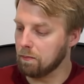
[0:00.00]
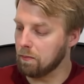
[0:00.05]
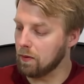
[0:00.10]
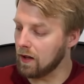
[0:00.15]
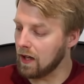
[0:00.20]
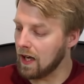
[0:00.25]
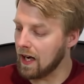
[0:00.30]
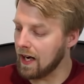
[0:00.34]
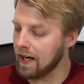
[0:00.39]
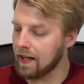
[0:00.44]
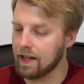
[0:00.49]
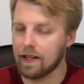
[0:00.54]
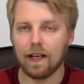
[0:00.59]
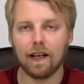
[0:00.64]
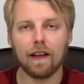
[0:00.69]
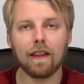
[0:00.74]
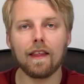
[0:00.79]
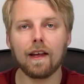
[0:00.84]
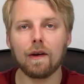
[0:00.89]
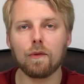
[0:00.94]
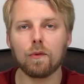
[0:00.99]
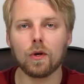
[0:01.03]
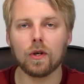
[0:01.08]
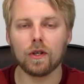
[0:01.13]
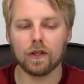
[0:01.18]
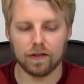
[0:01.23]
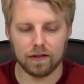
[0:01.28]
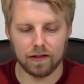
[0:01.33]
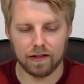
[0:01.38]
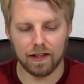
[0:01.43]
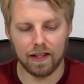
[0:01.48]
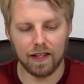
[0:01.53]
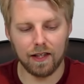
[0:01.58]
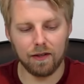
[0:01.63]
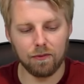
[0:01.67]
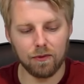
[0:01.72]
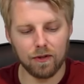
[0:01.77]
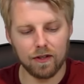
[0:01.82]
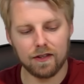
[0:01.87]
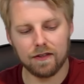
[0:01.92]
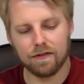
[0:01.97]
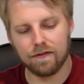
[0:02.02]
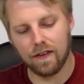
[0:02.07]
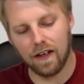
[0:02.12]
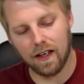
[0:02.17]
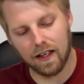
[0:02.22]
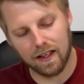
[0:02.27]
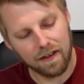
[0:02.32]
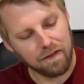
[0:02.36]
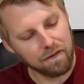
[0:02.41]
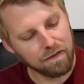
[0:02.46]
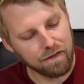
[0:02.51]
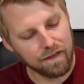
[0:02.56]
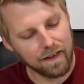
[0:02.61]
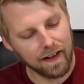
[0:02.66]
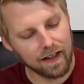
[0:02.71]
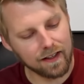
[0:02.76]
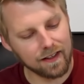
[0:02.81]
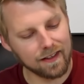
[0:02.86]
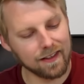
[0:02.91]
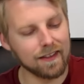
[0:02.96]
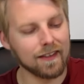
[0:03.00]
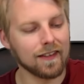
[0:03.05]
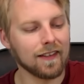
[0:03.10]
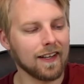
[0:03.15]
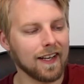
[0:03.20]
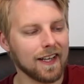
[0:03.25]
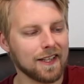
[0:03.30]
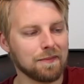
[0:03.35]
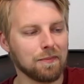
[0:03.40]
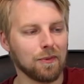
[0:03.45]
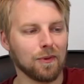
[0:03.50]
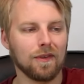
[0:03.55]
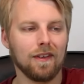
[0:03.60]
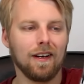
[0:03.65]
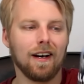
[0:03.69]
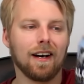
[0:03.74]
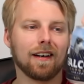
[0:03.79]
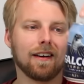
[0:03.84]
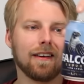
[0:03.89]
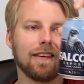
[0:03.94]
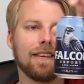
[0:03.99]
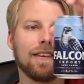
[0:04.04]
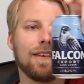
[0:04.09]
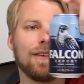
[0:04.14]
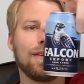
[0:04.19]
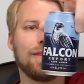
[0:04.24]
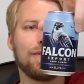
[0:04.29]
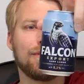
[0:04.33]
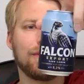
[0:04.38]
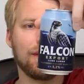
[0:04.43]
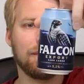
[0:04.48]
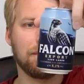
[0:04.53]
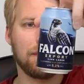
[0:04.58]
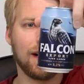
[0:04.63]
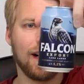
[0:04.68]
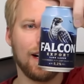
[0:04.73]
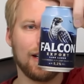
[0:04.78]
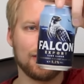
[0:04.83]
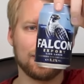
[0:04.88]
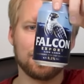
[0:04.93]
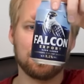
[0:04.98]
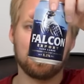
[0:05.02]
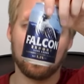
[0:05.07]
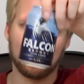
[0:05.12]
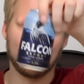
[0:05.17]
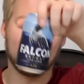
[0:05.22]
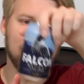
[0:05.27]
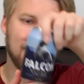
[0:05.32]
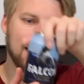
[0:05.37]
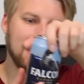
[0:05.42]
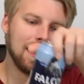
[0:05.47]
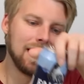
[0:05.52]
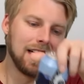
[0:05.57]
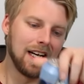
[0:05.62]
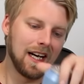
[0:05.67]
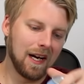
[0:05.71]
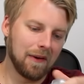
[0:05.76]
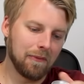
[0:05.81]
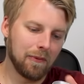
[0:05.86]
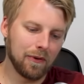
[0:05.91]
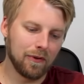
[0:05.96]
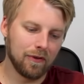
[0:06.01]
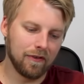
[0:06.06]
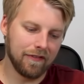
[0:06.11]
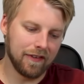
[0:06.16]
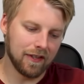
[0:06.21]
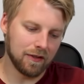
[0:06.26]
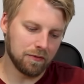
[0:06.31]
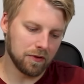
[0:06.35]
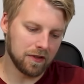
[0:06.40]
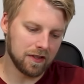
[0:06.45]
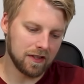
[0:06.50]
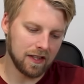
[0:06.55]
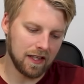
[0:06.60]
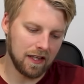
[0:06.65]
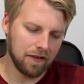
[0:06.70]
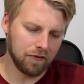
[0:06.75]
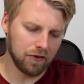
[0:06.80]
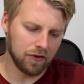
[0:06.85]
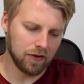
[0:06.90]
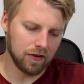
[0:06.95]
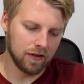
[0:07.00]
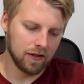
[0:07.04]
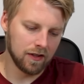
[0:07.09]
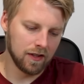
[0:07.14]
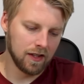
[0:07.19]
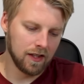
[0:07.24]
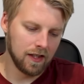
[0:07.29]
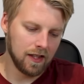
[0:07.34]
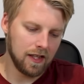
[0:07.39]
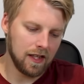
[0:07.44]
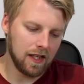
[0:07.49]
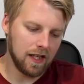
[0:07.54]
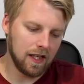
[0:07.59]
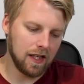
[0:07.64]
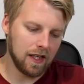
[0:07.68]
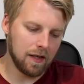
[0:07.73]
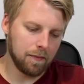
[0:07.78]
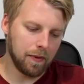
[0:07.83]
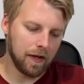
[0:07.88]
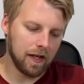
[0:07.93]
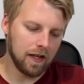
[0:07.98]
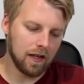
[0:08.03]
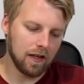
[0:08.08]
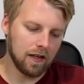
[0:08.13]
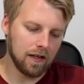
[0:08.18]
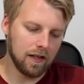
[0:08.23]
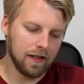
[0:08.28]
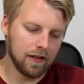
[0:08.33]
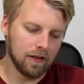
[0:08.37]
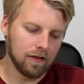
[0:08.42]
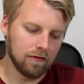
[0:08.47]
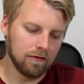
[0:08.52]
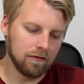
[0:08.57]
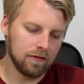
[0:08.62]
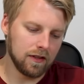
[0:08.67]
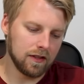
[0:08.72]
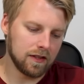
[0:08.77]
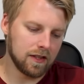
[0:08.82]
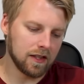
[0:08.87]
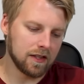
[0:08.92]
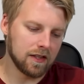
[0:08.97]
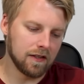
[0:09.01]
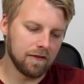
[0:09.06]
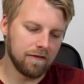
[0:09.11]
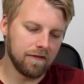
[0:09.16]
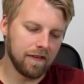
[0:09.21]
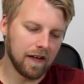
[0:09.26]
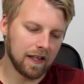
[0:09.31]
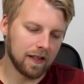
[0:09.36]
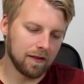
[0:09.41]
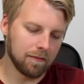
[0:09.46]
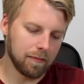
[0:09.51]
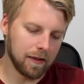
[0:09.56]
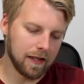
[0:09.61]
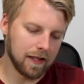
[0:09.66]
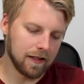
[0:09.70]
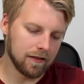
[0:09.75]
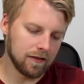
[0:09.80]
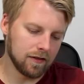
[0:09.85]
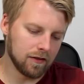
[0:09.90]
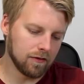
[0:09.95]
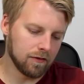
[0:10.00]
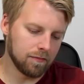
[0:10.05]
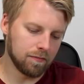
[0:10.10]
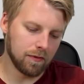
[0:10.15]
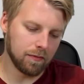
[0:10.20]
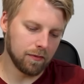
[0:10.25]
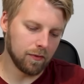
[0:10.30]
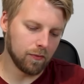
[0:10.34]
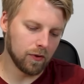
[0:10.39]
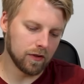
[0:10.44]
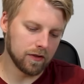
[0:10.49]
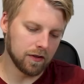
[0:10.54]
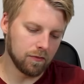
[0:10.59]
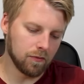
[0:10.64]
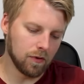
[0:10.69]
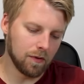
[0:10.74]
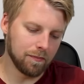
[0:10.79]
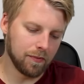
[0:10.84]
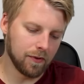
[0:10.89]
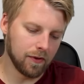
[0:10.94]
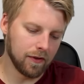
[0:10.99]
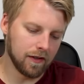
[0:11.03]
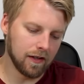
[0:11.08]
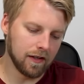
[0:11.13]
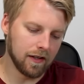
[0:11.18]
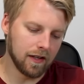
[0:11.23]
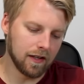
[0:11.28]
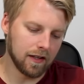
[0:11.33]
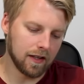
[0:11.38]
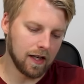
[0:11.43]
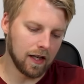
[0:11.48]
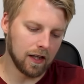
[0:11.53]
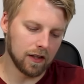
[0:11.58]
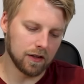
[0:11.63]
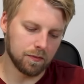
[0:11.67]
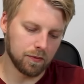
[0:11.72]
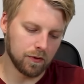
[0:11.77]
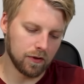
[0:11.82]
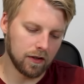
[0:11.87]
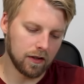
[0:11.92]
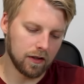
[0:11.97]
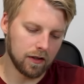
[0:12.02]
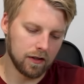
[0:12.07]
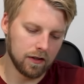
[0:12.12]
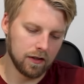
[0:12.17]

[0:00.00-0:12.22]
blind they weren't. It was fucking Falcon Export Lager from Carlsberg. I wonder if this was ever independently owned. It says in Falkenberg, so it probably was at one point, and then Carlsberg